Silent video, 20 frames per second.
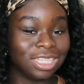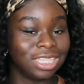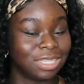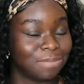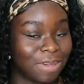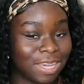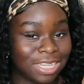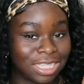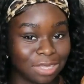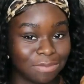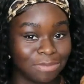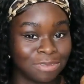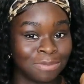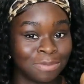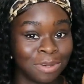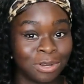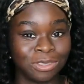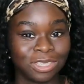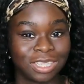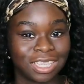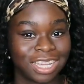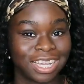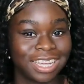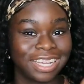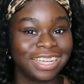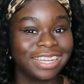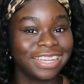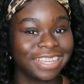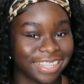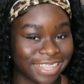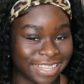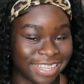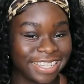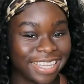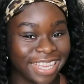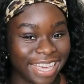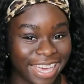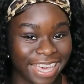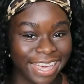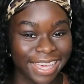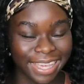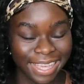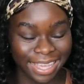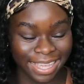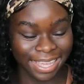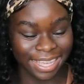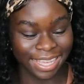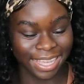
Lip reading: Spicy Mimosa. Okay.